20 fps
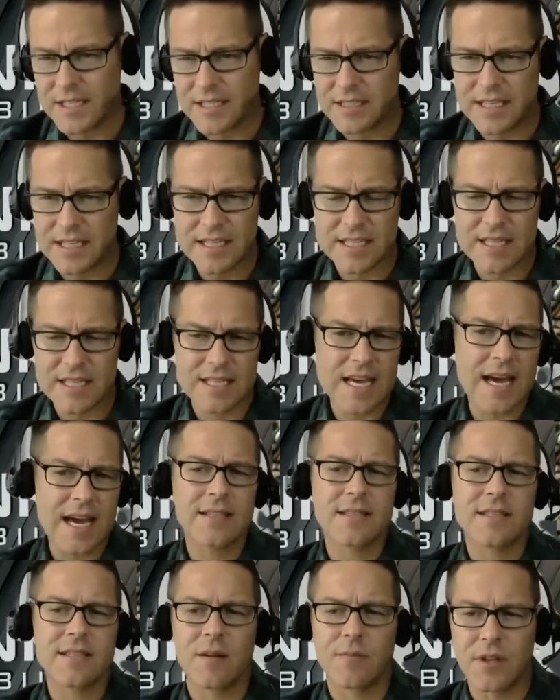Isn't that
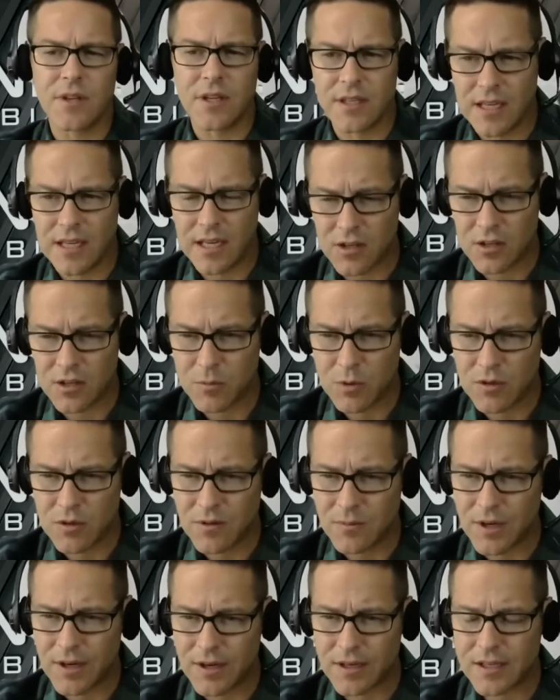something that could move a
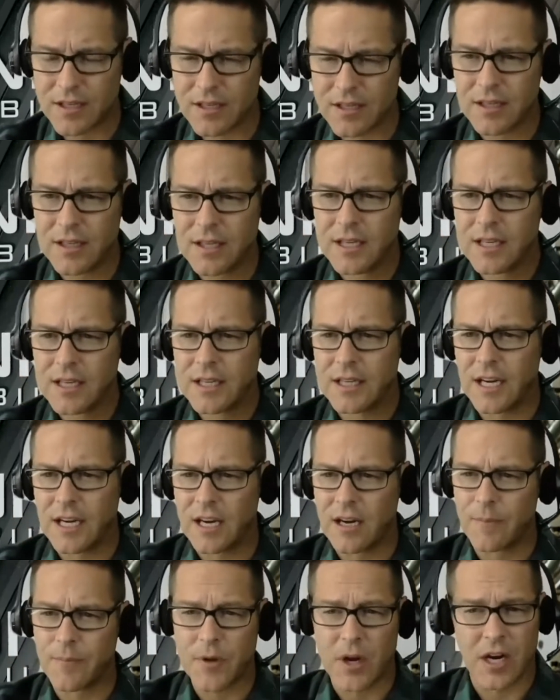market
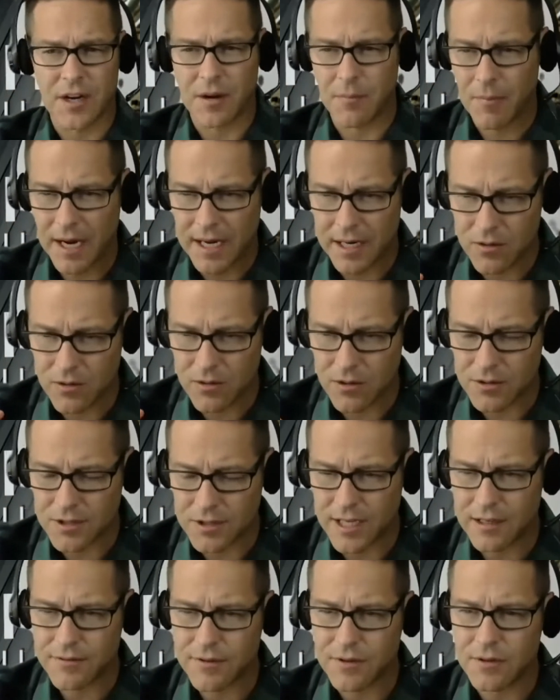on a micro
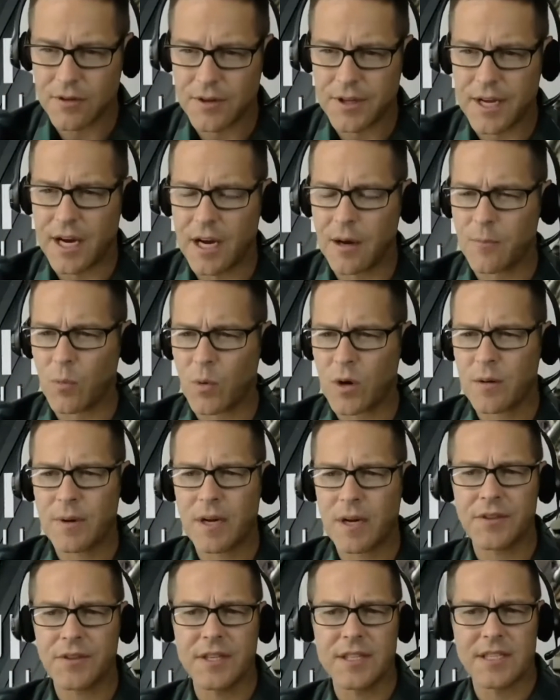level? What
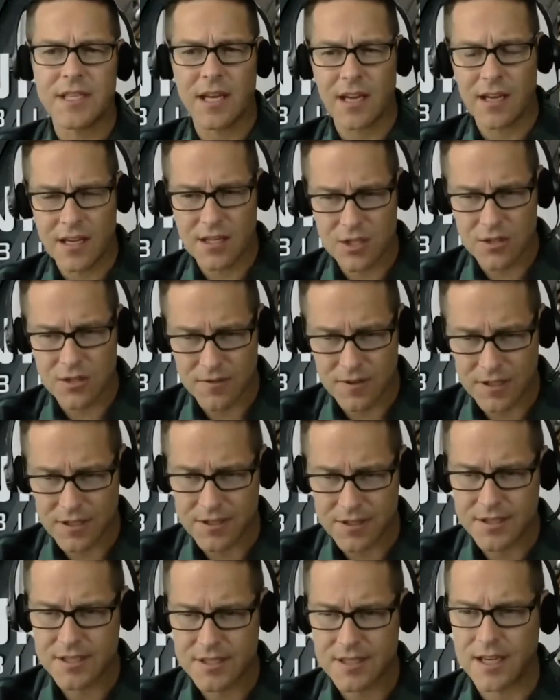about these hedge
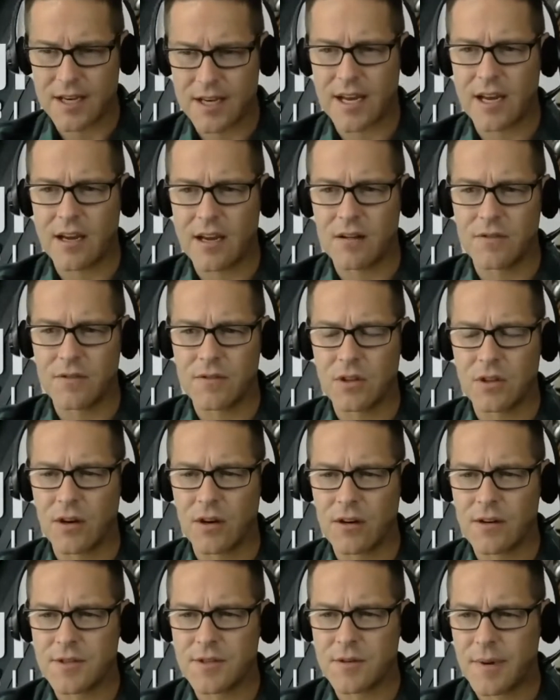funds that have
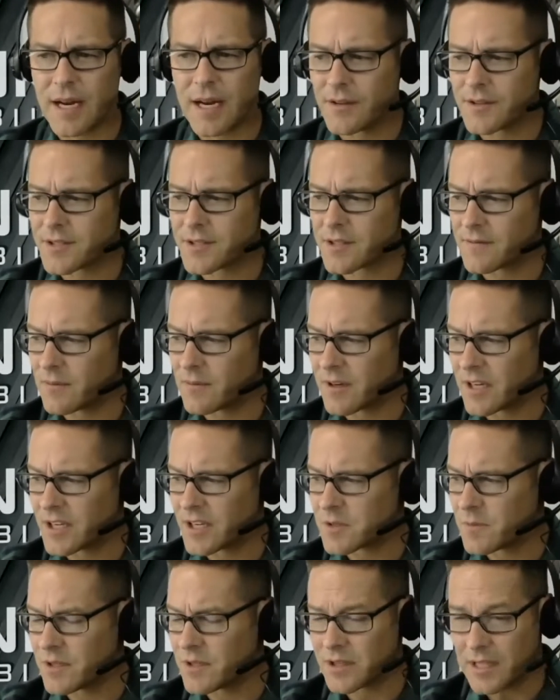large amounts of
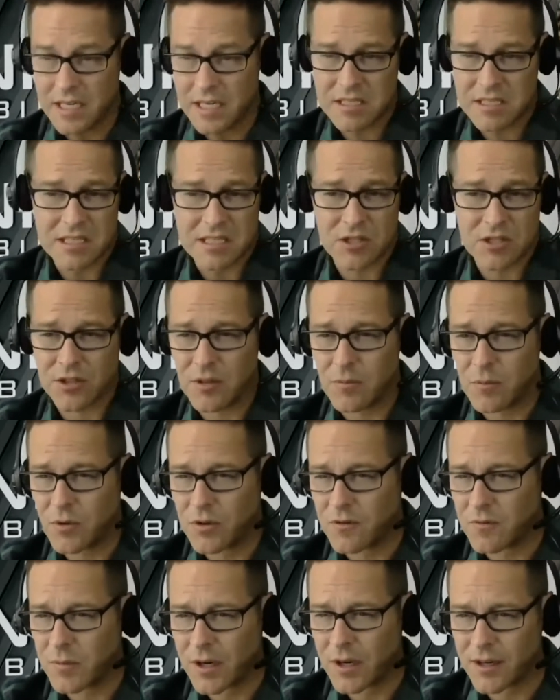investment? They essentially
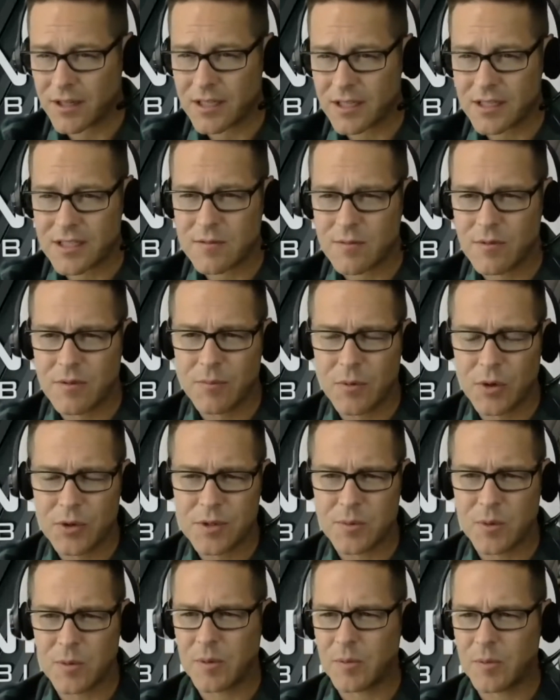move markets. When
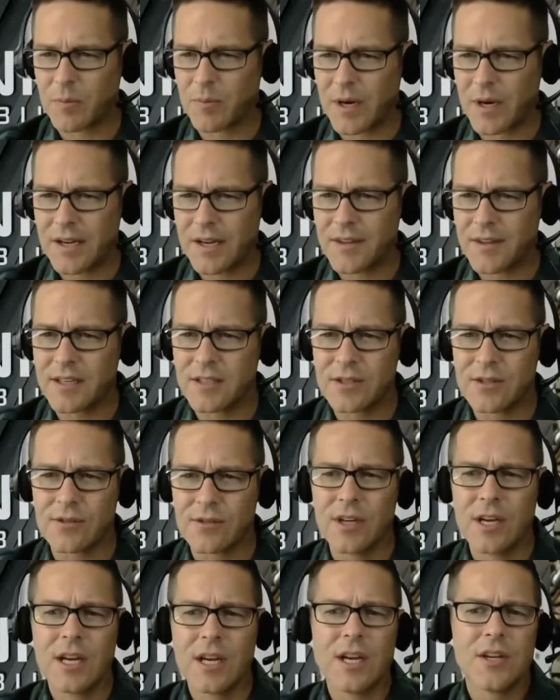multiple people buy, they do.
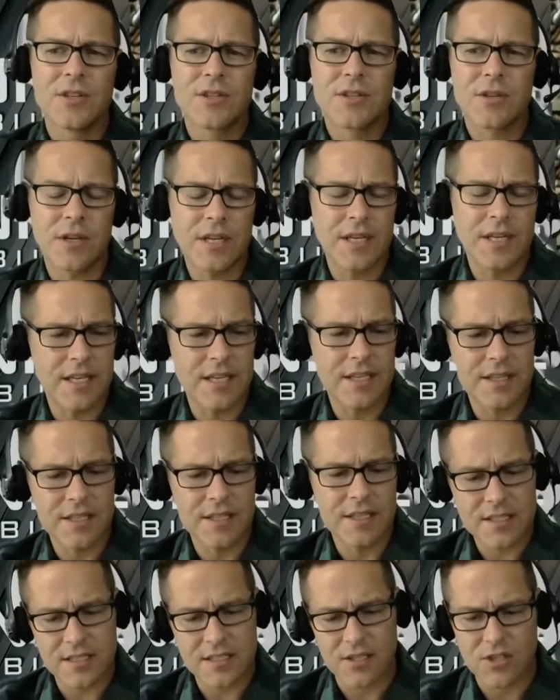So in
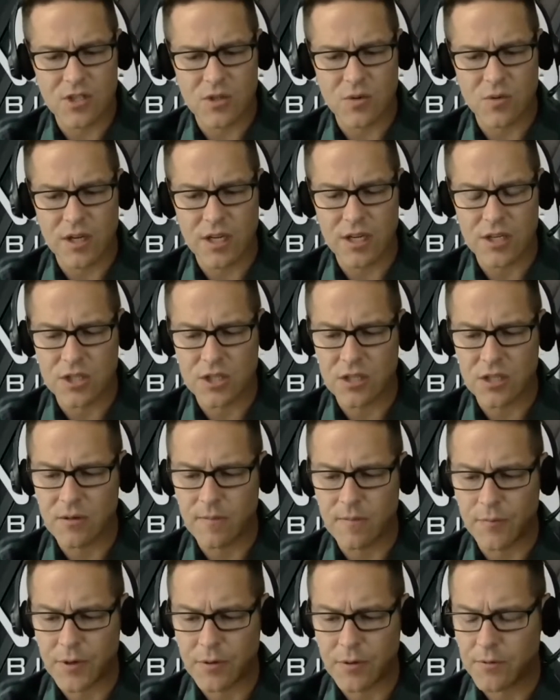this situation,
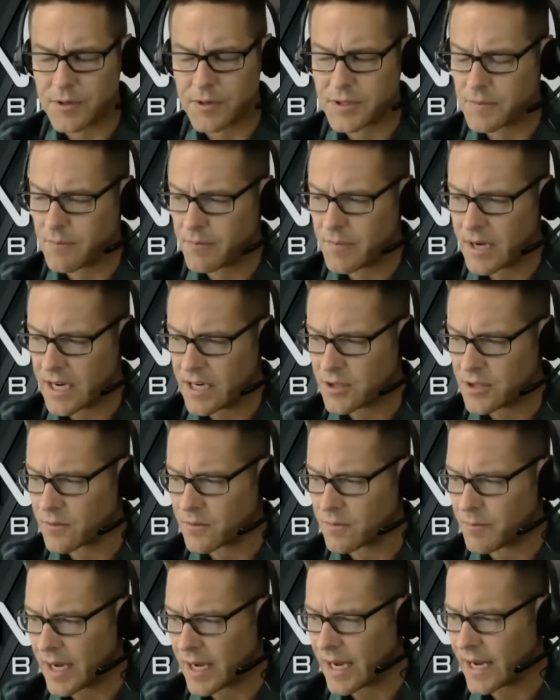there was major
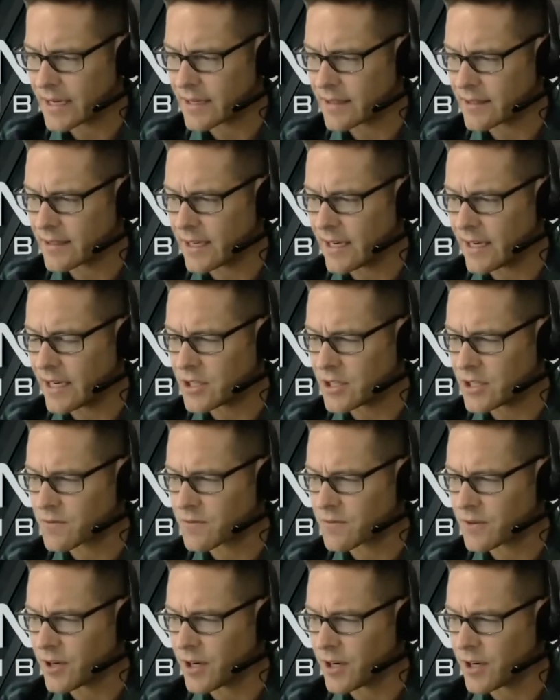backlash
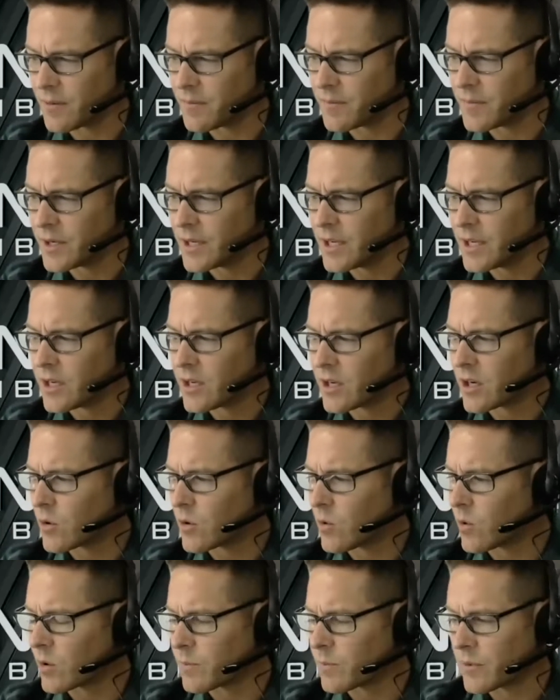from
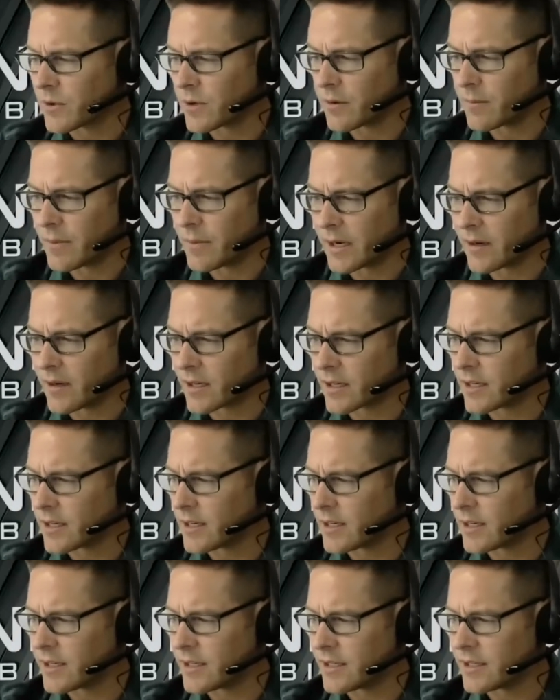corporate
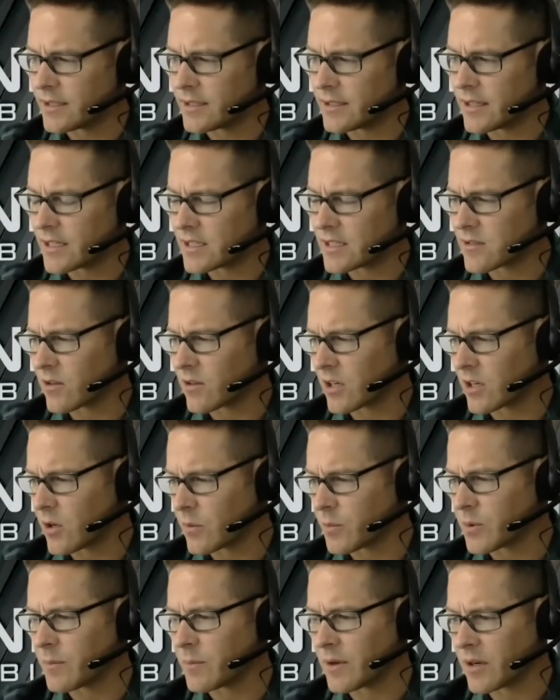America, not necessarily
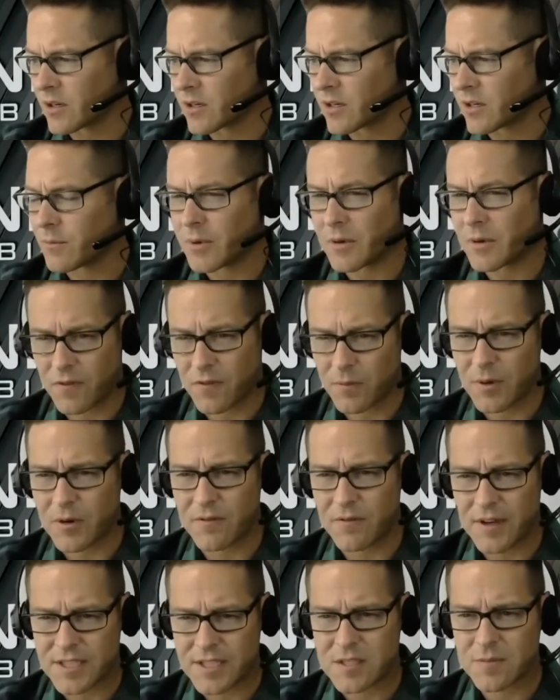corporate America, but from
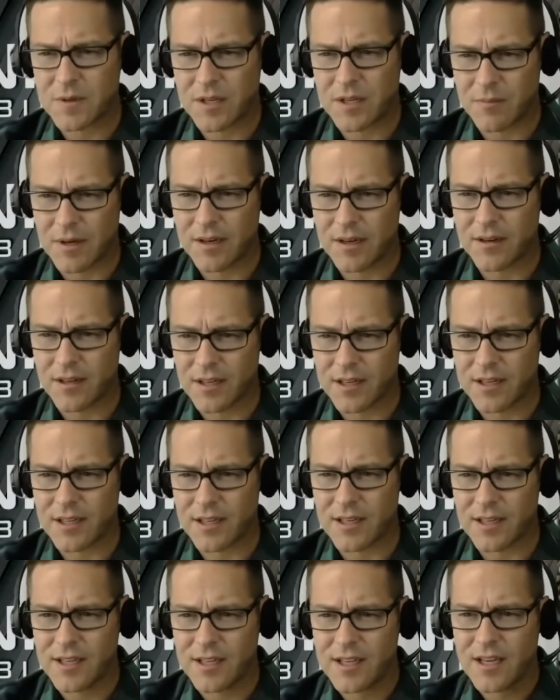investment
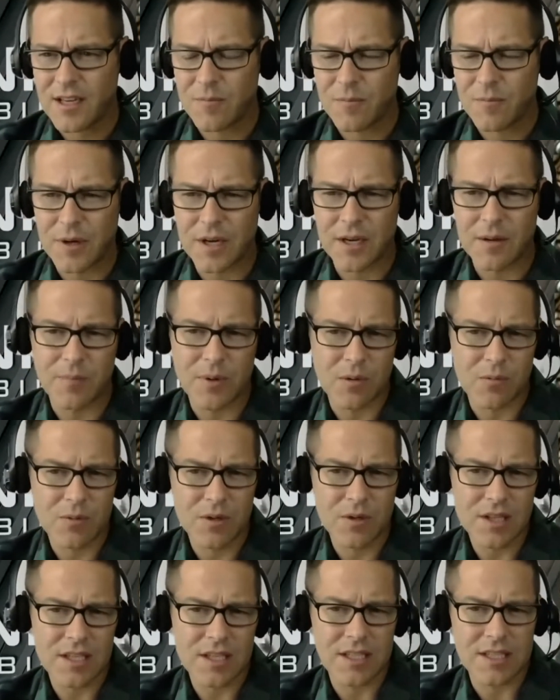America. But
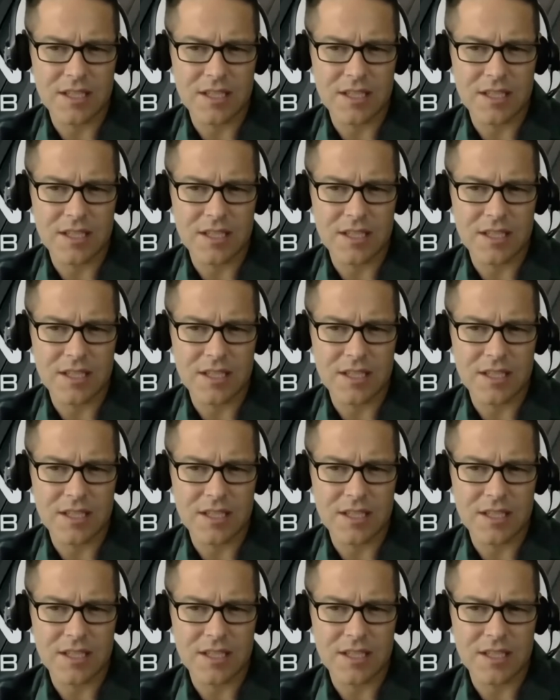really,